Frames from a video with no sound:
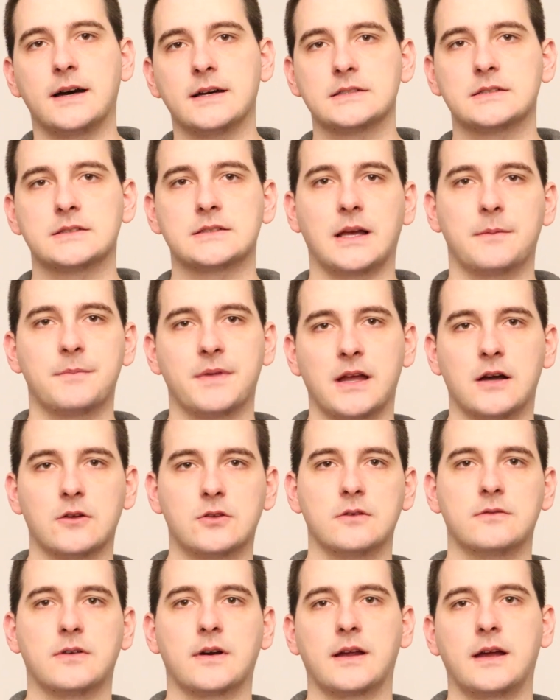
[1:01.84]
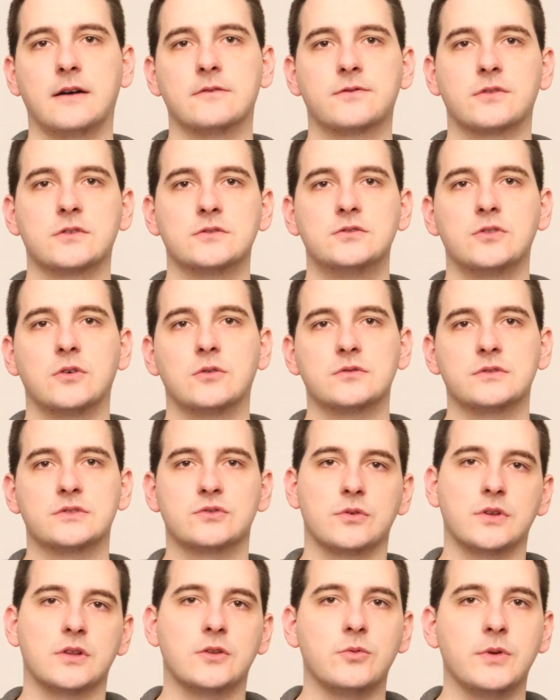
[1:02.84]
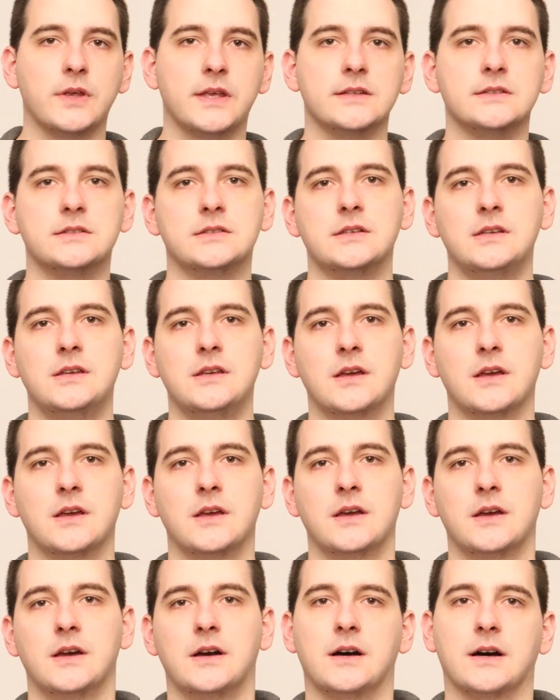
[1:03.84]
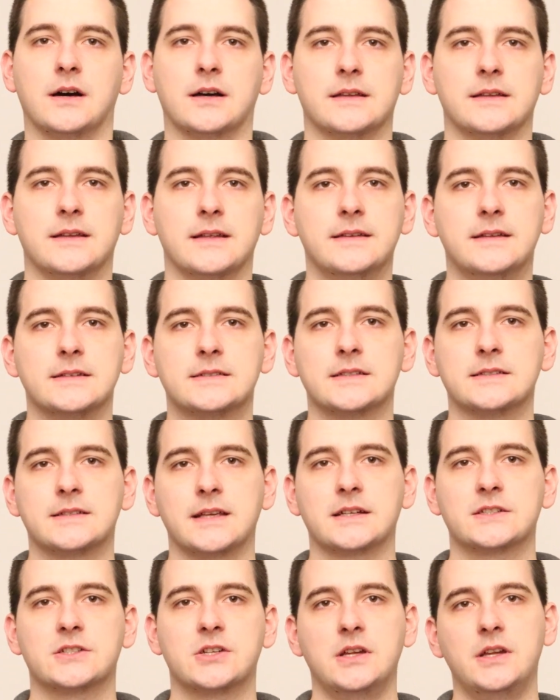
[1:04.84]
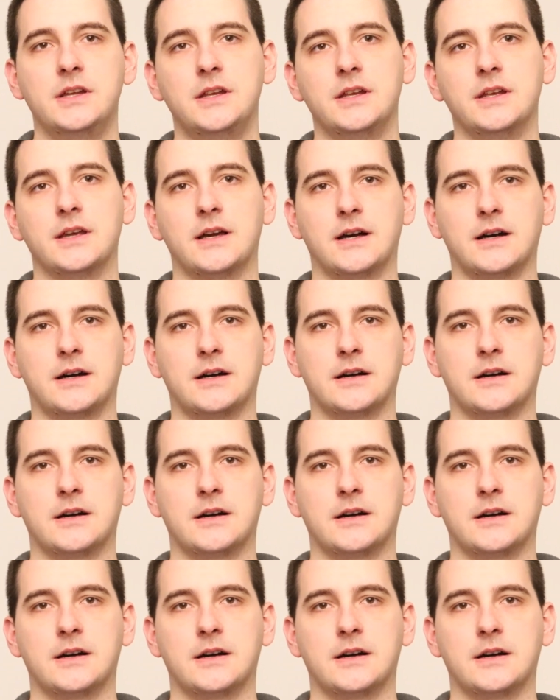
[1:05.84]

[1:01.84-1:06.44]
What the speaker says: us coming out of our comfort zone so that we can see that this is actually